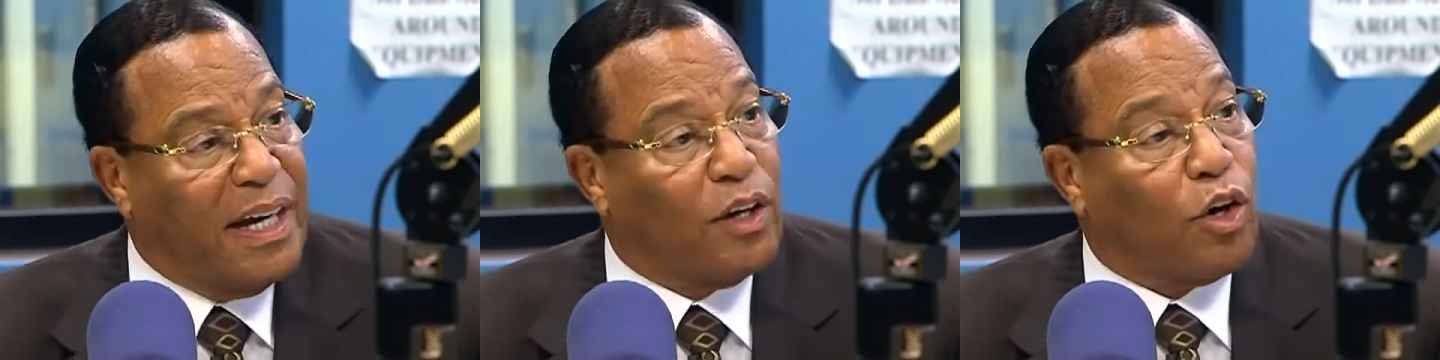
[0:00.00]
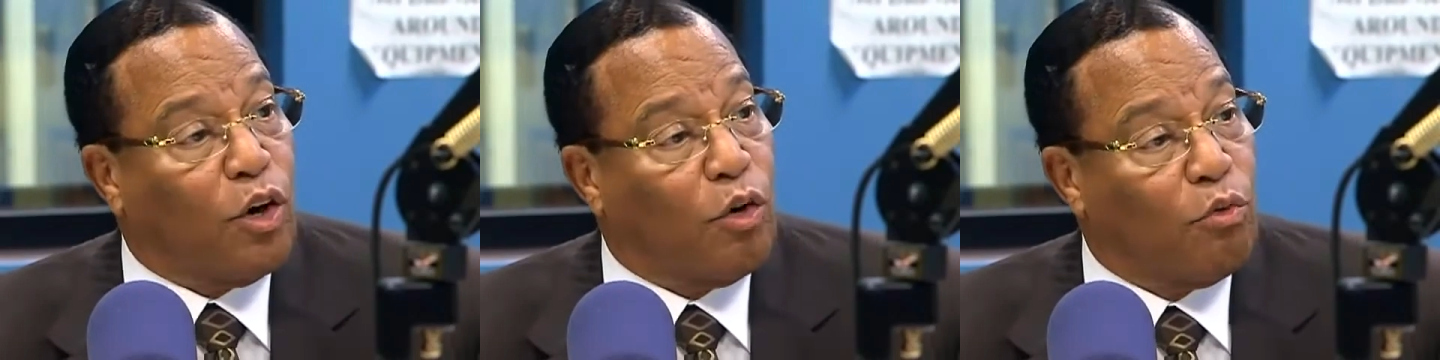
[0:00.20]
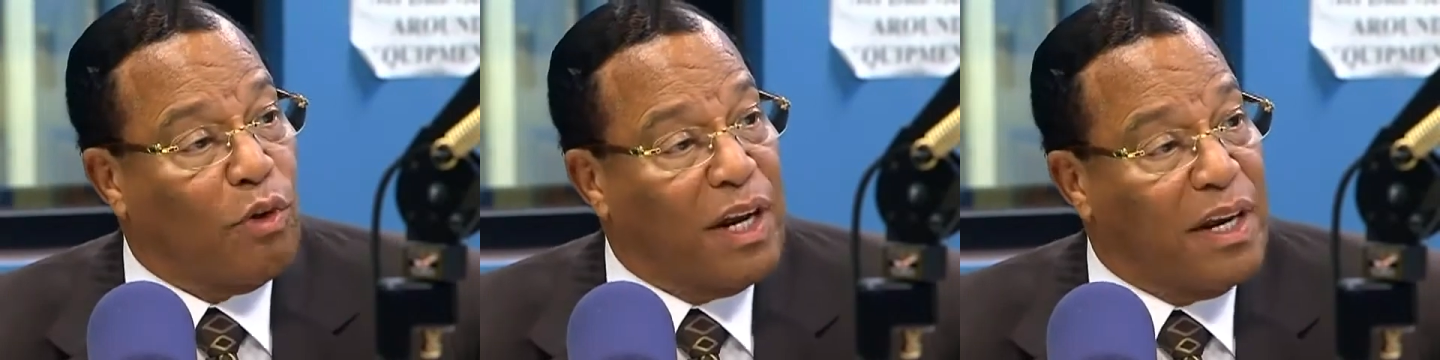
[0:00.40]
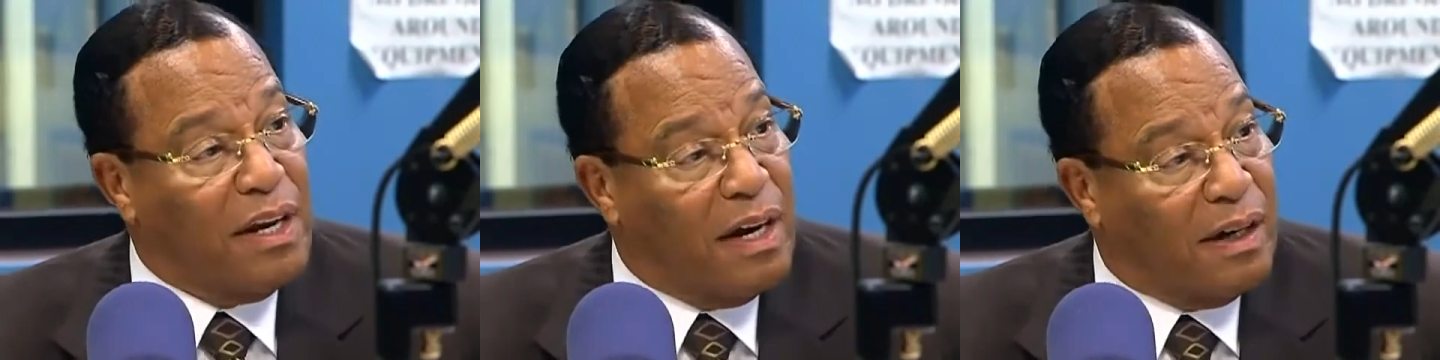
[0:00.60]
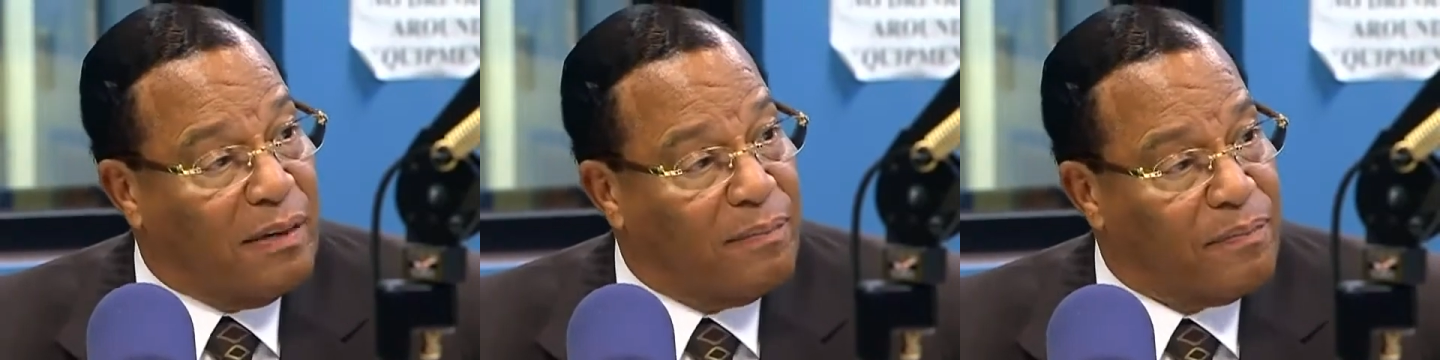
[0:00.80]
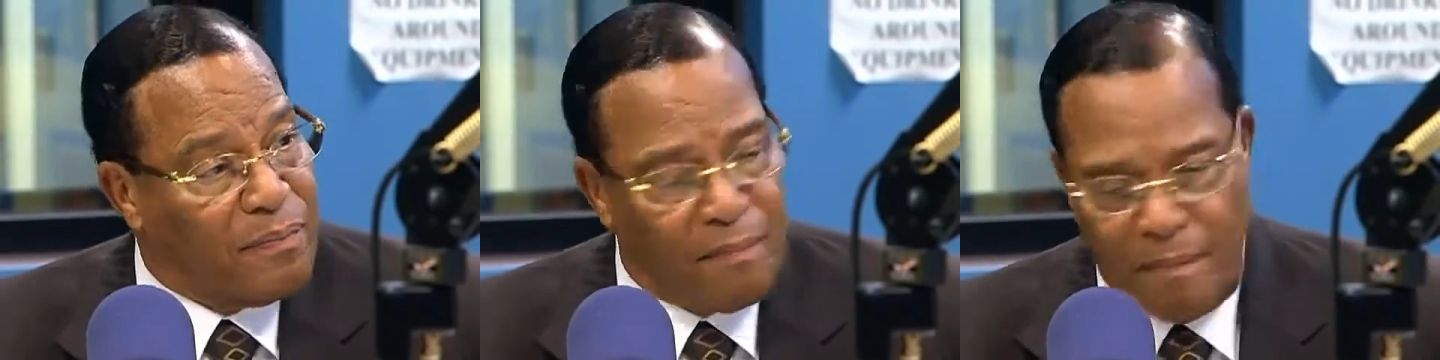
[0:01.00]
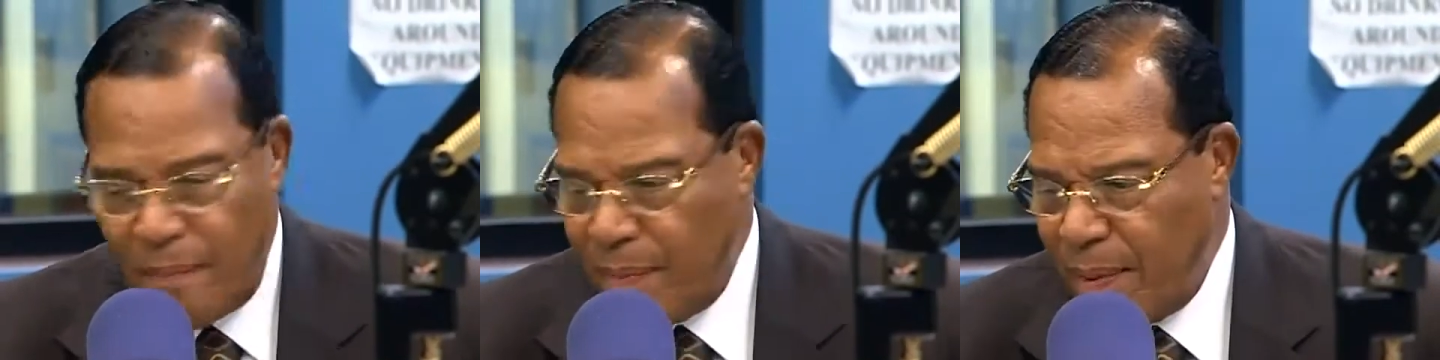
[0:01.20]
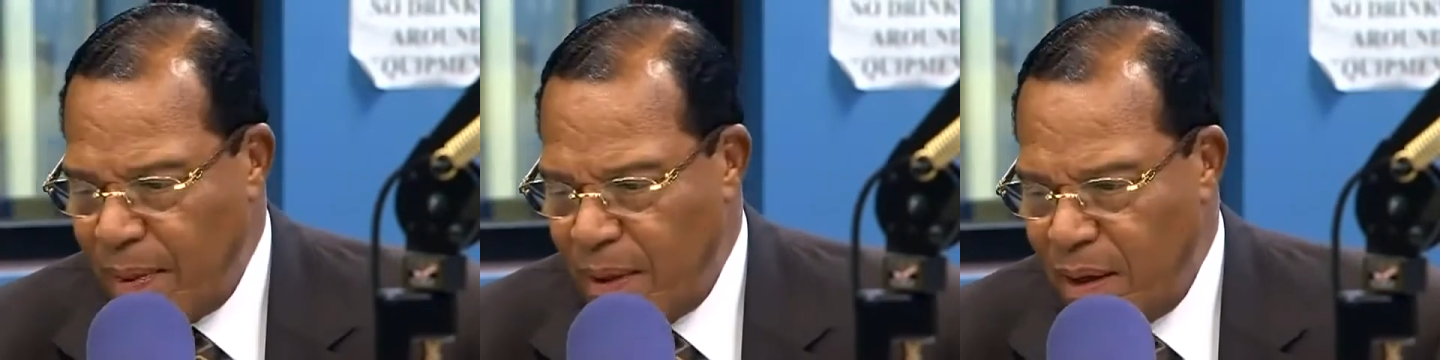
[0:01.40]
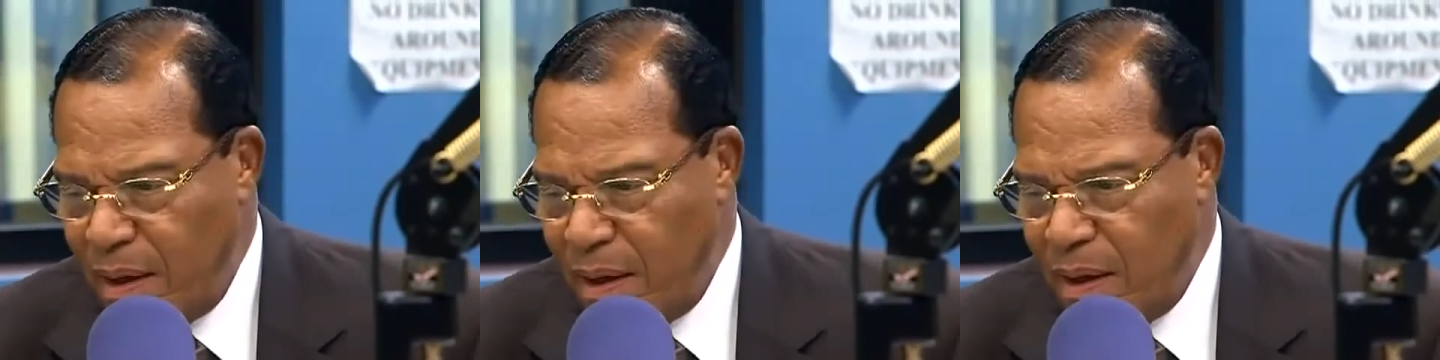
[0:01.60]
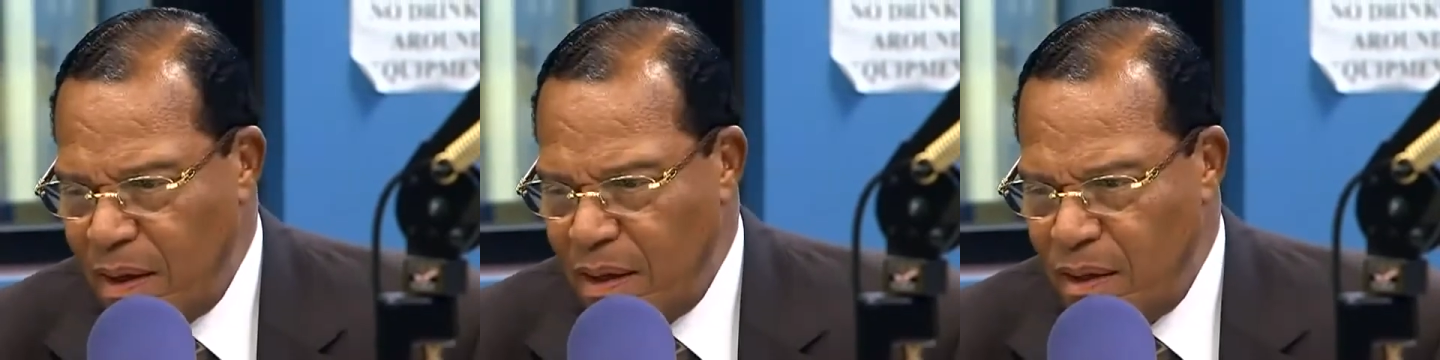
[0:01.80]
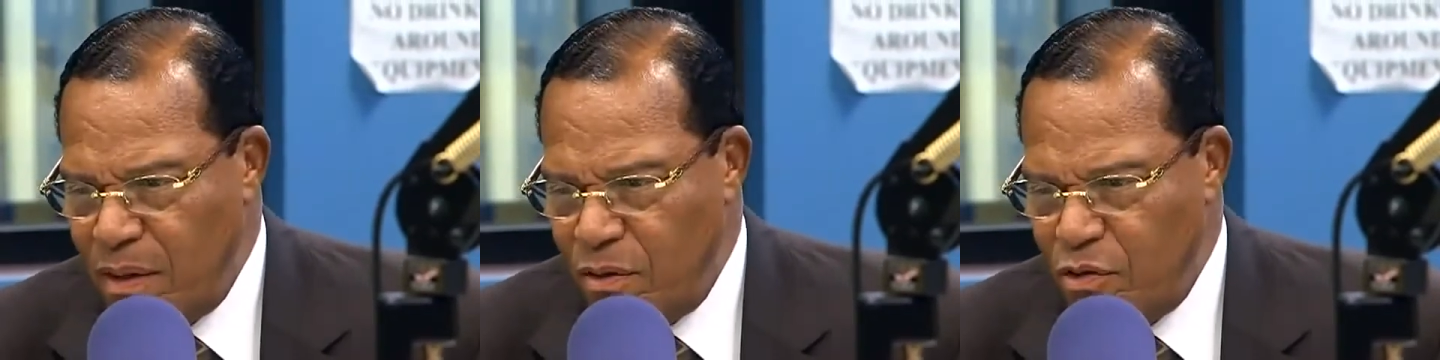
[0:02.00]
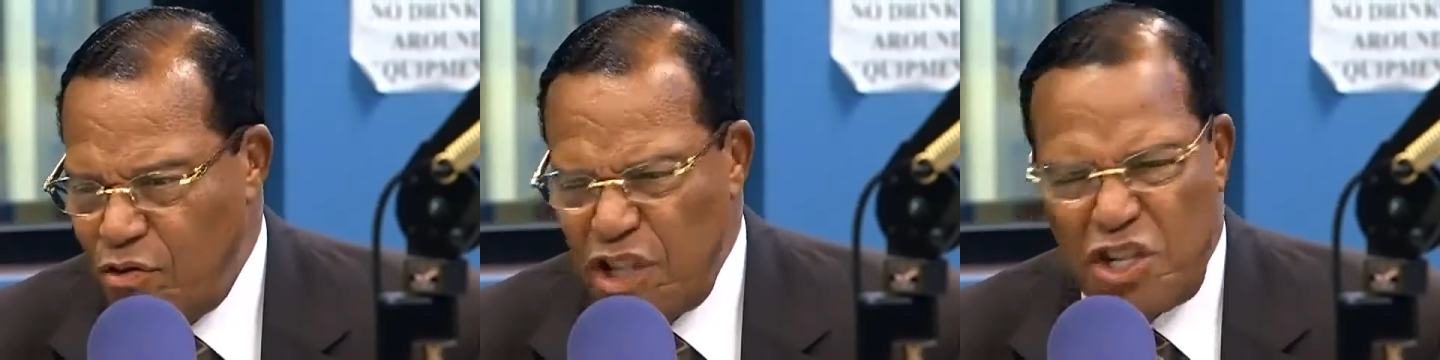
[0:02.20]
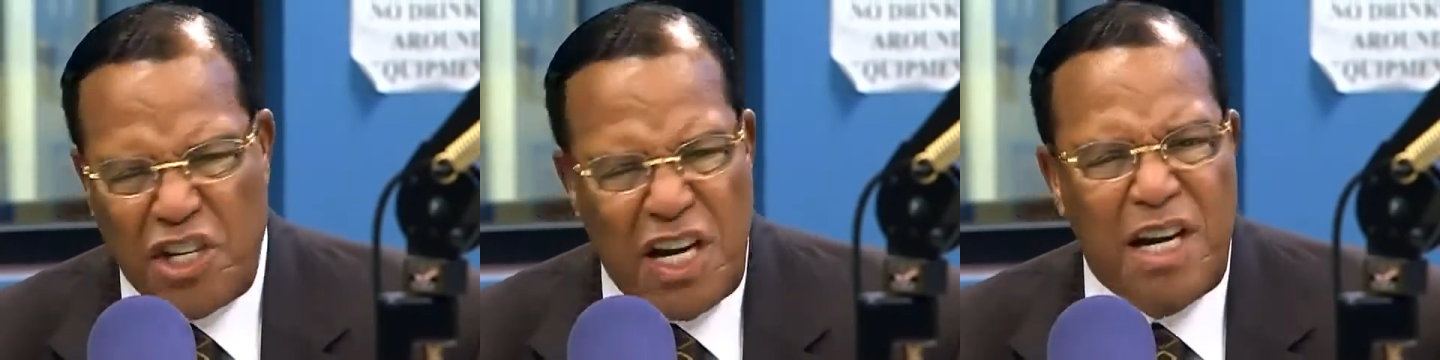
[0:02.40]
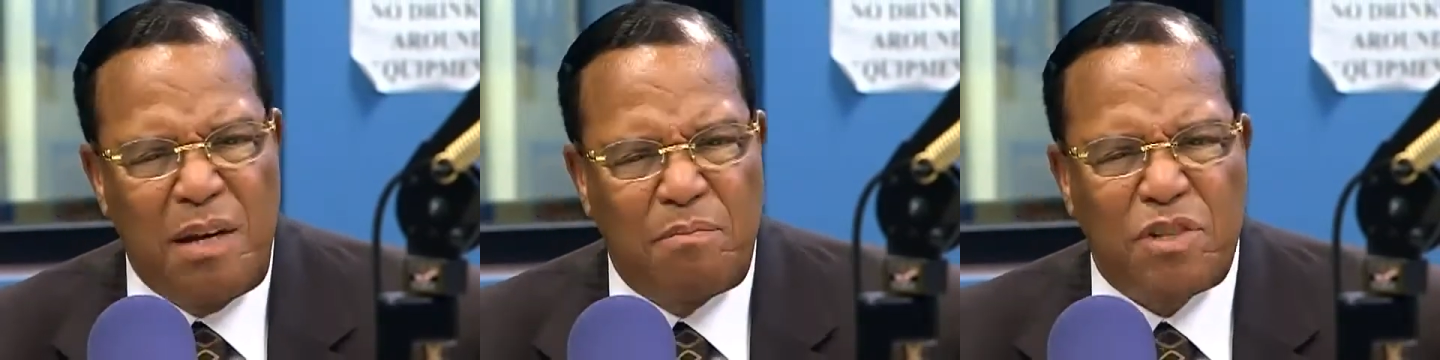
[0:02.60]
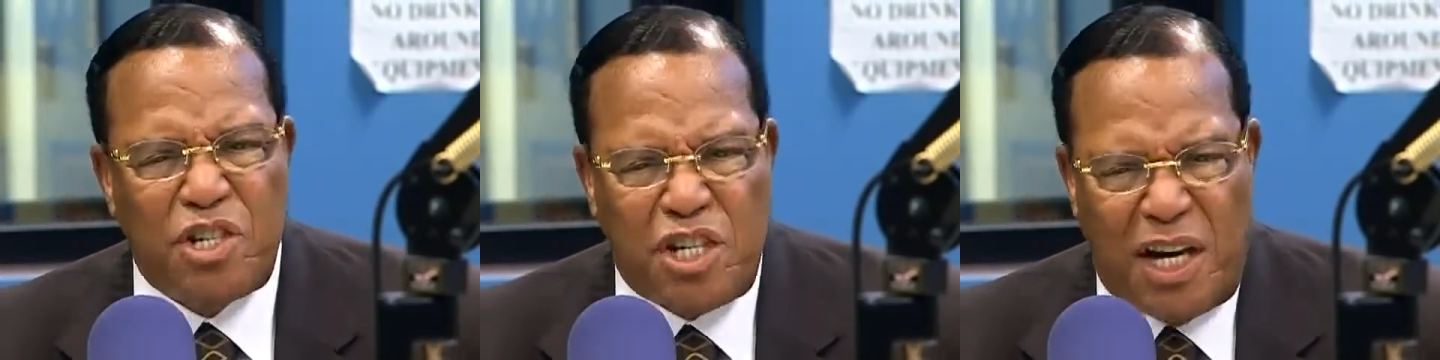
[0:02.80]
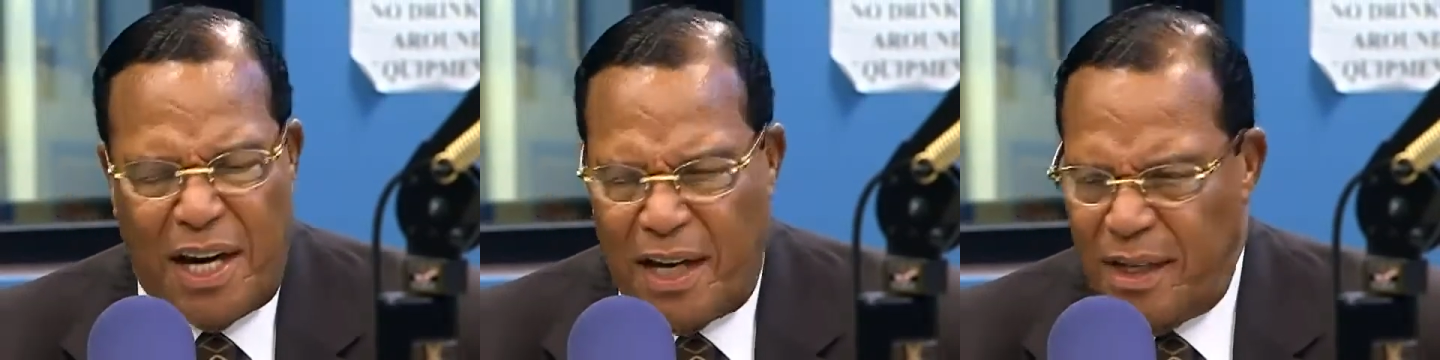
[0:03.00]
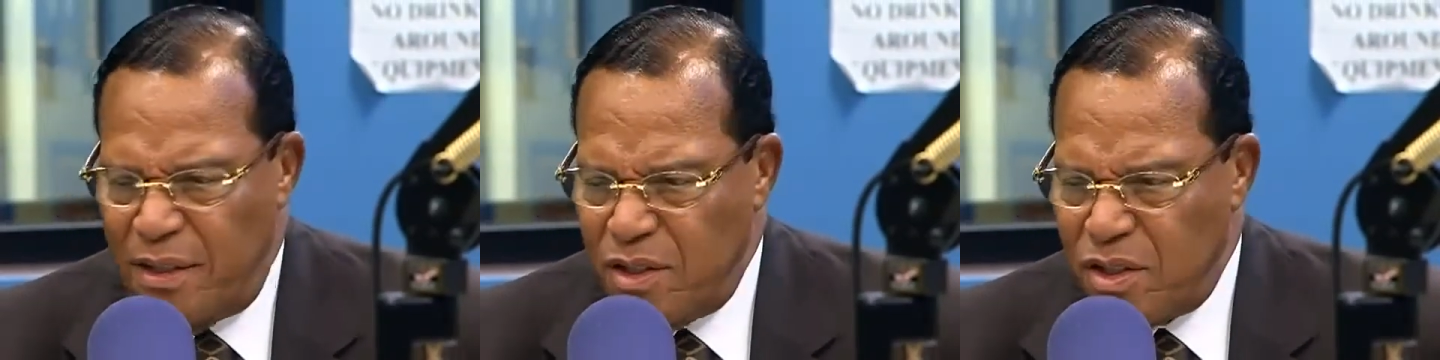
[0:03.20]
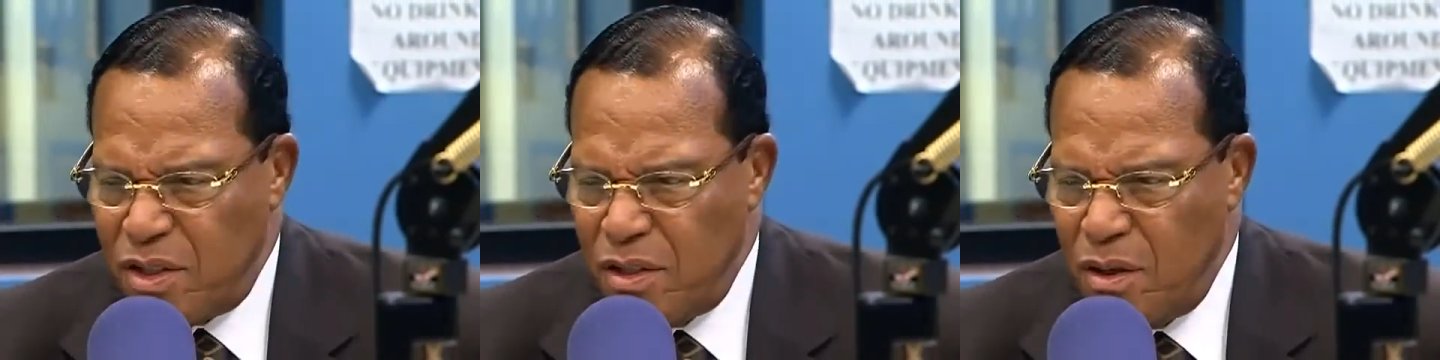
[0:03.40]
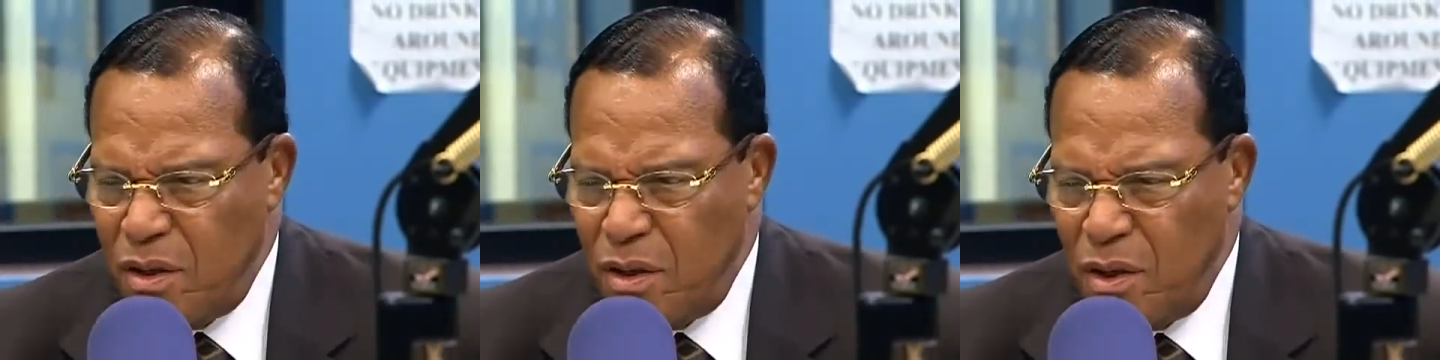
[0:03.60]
in Korea. Regime change.